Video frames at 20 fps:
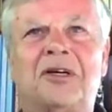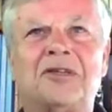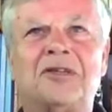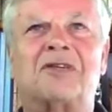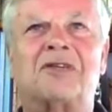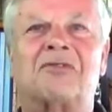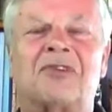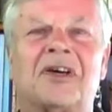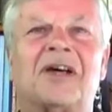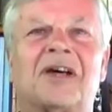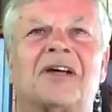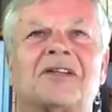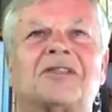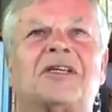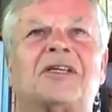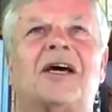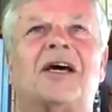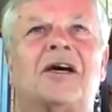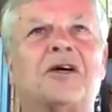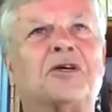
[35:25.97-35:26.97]
his advanced
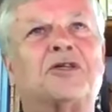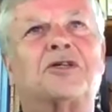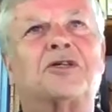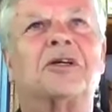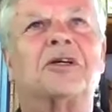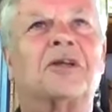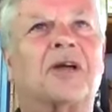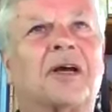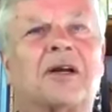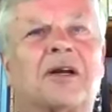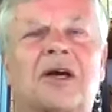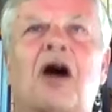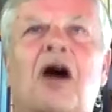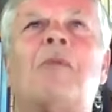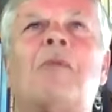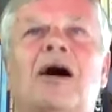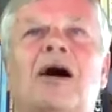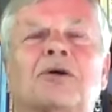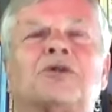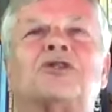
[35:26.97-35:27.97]
age and
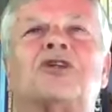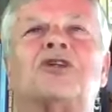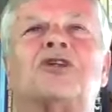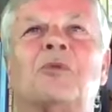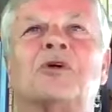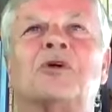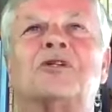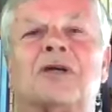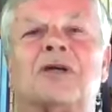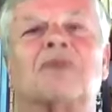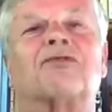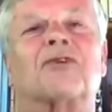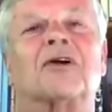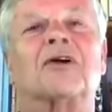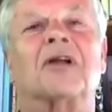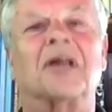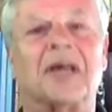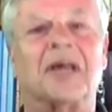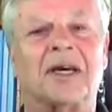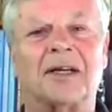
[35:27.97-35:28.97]
come out somewhat differently.